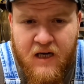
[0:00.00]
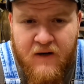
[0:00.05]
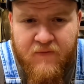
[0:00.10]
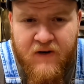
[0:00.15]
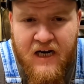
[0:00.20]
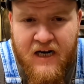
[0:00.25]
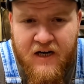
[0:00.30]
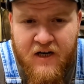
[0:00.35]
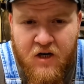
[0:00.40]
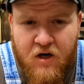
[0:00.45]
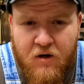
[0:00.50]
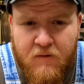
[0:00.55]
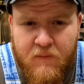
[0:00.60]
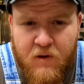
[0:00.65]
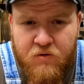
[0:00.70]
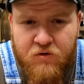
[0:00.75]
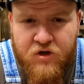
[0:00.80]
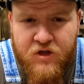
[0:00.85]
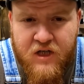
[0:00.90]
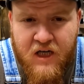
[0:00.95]
I've got it
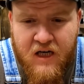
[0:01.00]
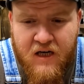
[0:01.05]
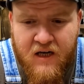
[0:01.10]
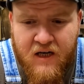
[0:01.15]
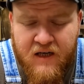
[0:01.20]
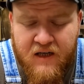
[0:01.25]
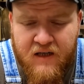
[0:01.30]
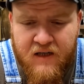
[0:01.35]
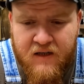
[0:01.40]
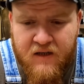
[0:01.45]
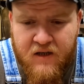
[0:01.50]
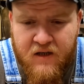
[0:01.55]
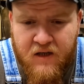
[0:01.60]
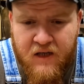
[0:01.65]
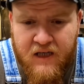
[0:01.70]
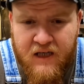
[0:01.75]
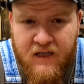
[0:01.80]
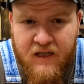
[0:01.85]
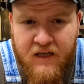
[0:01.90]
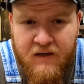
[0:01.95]
almost done.
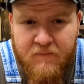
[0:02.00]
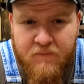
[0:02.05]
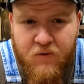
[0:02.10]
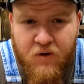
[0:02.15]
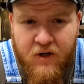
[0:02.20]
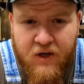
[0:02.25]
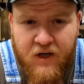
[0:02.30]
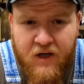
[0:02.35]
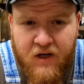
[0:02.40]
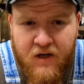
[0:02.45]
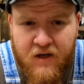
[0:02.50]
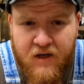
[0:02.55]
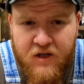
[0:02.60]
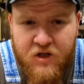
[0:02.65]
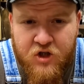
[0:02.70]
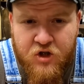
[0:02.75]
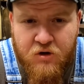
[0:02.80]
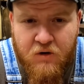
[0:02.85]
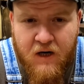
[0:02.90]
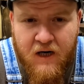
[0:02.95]
Cleaned it pretty good,
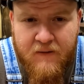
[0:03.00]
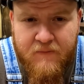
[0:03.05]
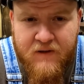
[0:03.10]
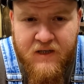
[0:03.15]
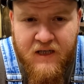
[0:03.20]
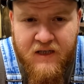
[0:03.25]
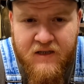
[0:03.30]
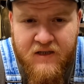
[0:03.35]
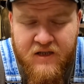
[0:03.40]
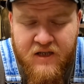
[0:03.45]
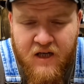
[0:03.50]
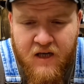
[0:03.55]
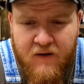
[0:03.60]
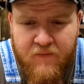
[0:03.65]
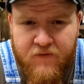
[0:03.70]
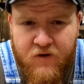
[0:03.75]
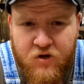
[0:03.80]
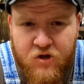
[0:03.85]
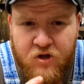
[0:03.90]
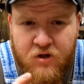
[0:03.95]
scraped it and
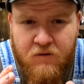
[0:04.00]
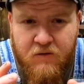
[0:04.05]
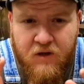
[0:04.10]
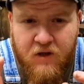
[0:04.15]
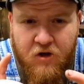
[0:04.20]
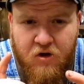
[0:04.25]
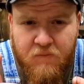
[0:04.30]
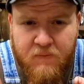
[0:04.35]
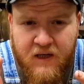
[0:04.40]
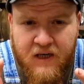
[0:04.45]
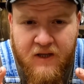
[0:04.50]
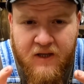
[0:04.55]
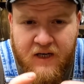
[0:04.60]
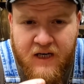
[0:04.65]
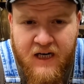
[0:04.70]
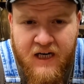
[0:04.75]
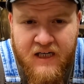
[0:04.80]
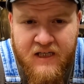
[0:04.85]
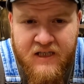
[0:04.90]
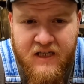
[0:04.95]
stuff. There's still a little bit of the
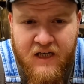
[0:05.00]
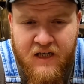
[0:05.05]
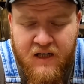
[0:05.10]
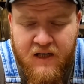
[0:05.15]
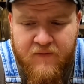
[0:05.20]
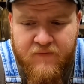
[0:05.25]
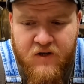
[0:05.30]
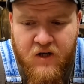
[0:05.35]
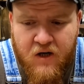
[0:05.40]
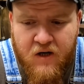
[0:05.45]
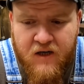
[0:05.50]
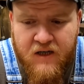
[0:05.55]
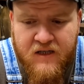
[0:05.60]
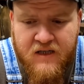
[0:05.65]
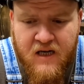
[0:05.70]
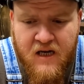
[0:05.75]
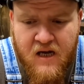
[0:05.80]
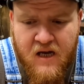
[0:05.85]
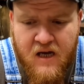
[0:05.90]
gasket left on it.